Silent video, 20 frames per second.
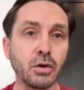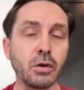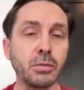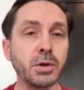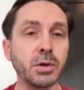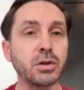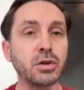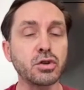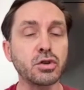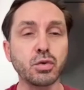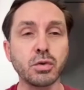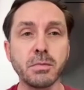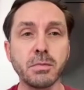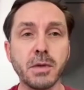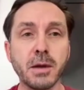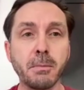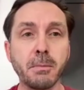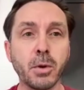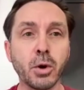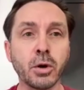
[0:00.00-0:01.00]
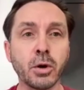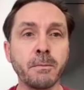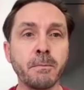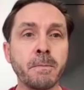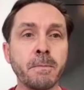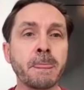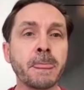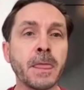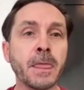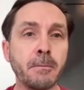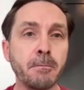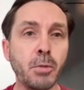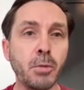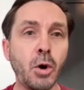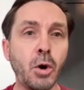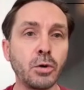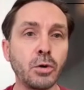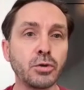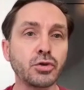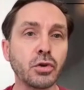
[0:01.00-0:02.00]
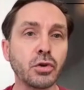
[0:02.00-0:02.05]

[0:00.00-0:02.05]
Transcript: Because remember, molds